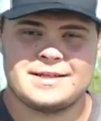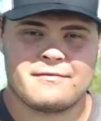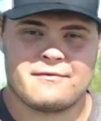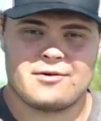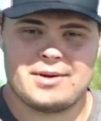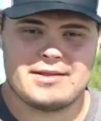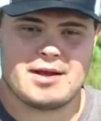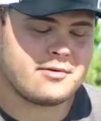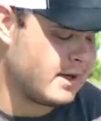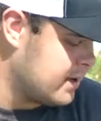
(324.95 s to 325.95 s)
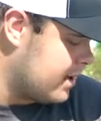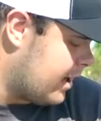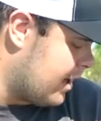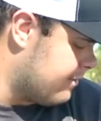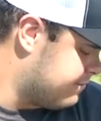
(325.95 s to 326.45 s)
different for me though.
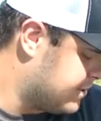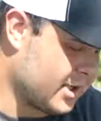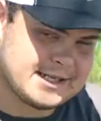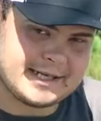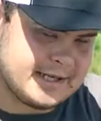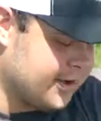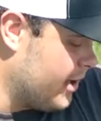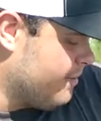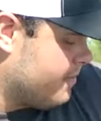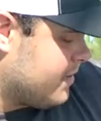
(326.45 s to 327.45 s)
So let's get into it.